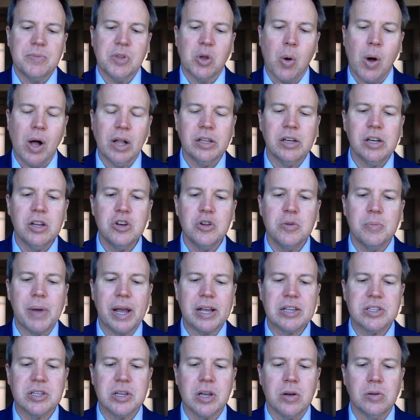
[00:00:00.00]
Quality New
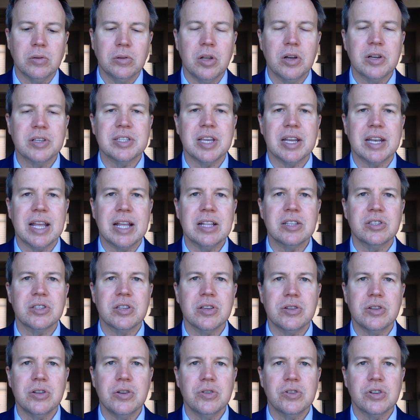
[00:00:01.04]
Mexico looks at
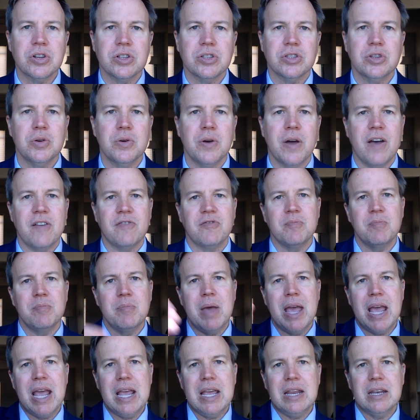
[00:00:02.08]
institutions who have
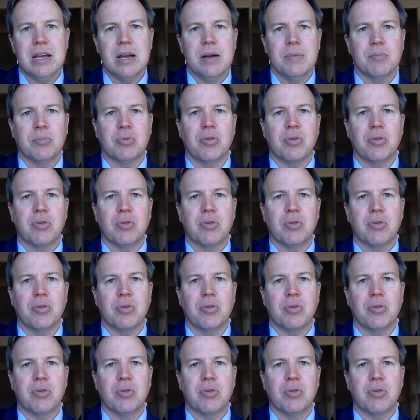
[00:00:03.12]
made